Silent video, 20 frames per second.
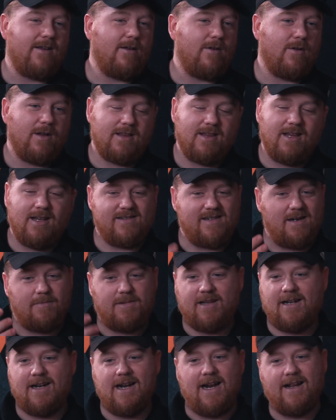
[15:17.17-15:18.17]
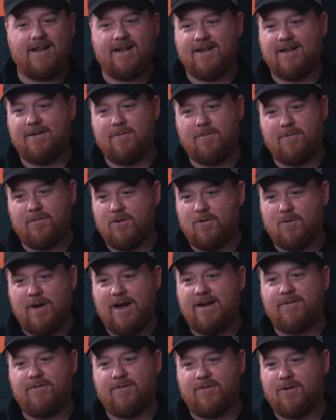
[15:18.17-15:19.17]
it's something that
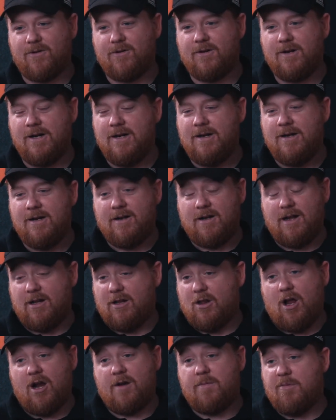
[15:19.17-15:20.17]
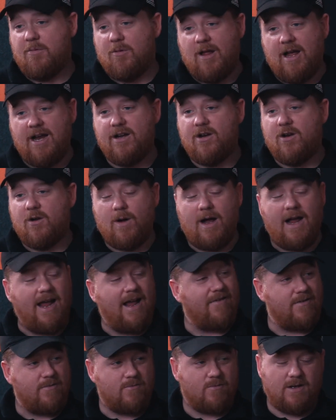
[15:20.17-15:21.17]
great for a lot of people I know. I
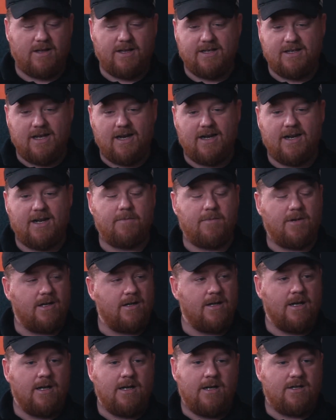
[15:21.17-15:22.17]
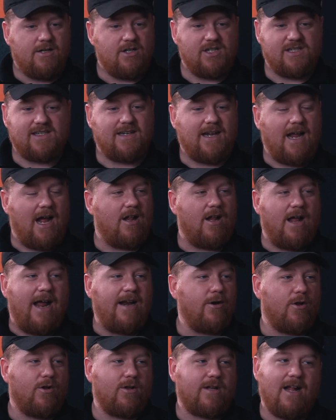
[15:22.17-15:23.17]
haven't really done it, but just
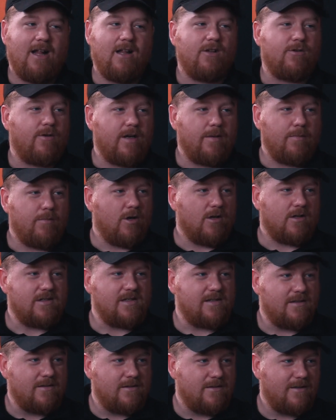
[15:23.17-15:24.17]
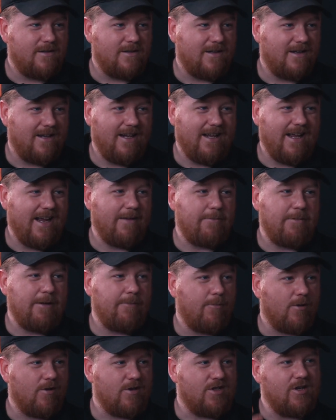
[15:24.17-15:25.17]
adult coloring books. Like
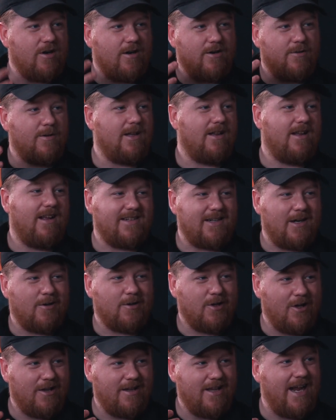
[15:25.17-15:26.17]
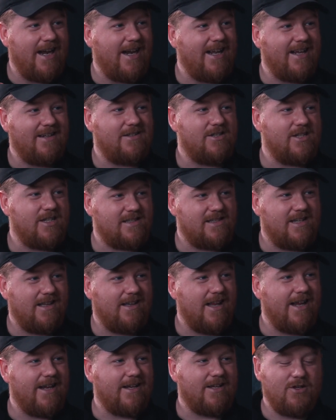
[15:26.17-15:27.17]
people are starting to realize how good that is, just to
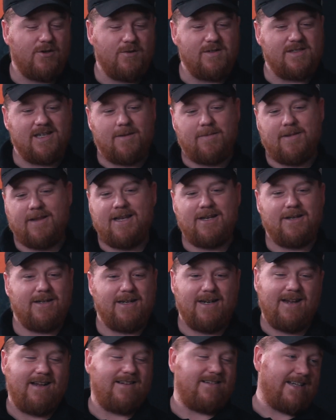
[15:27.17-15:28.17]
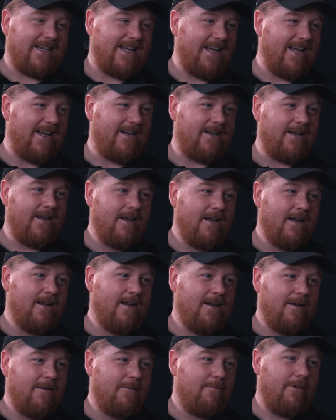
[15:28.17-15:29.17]
like do something that you did as a kid,
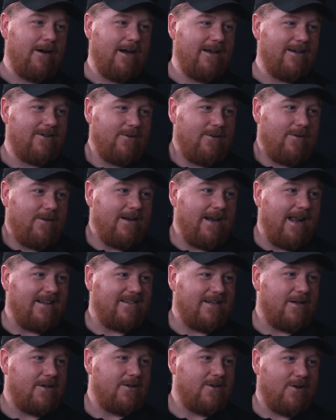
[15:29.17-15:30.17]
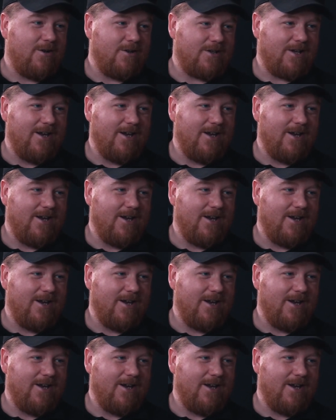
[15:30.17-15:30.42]
but do it as an adult.